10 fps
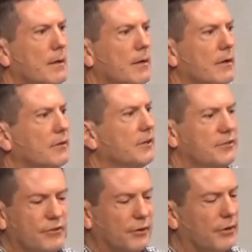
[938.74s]
They're just
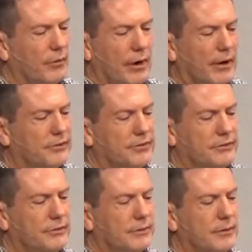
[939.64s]
filthy
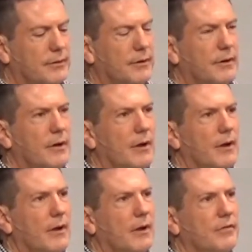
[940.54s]
rags.
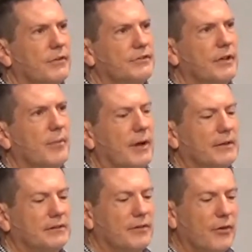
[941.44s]
Friends, think about
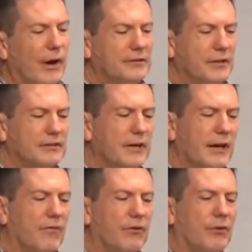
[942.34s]
this. If you actually
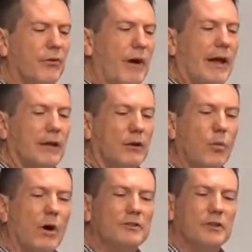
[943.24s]
take a filthy rag and you
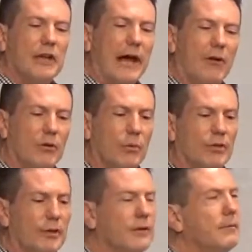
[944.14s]
wash your counter
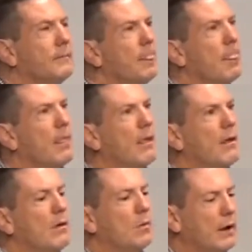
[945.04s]
with it,
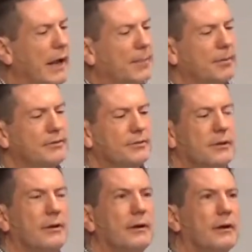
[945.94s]
what happens?
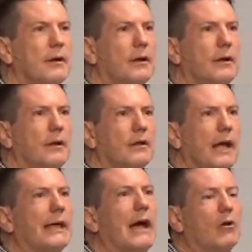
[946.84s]

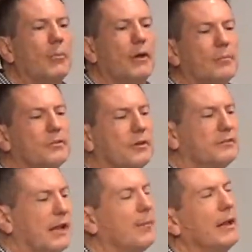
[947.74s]
That counter becomes
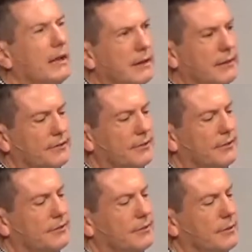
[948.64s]
contaminated, doesn't
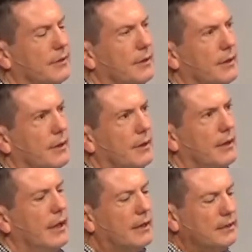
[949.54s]
it?
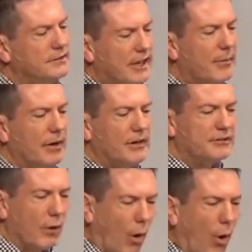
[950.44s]
It contaminates
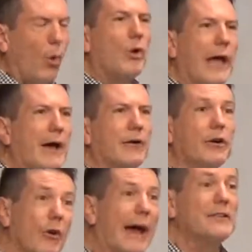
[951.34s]
the whole counter
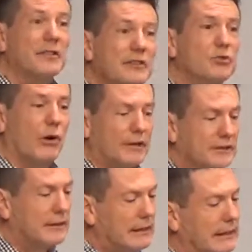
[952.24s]
you're actually trying to
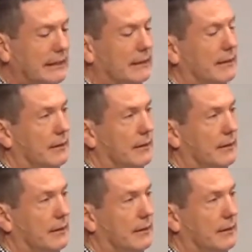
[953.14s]
clean.